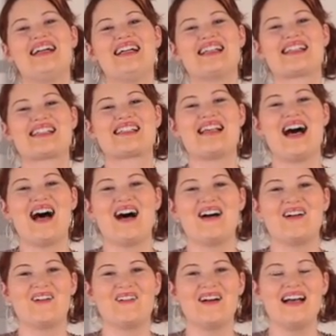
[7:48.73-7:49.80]

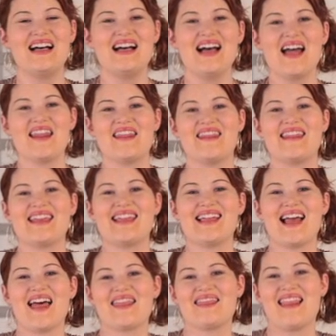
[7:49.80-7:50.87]
So
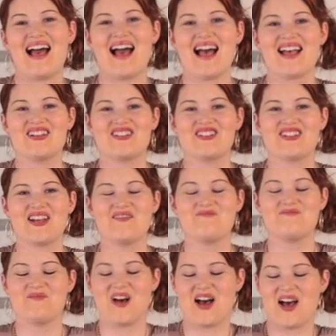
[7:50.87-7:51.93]
the Lash
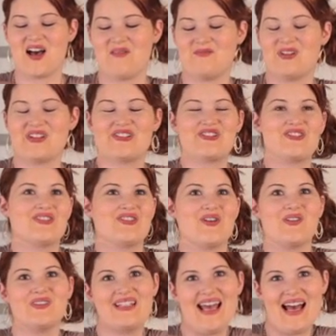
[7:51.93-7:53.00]

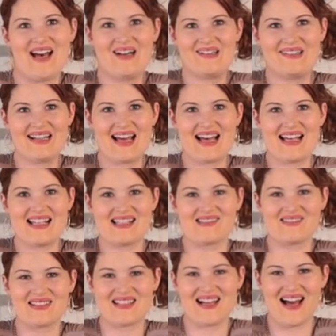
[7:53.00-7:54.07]
Showdown, as
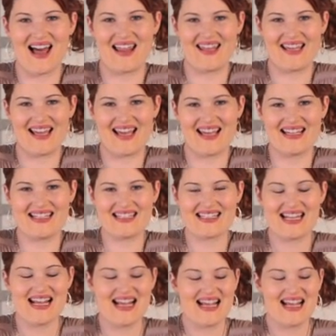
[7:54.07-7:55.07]
we're calling it,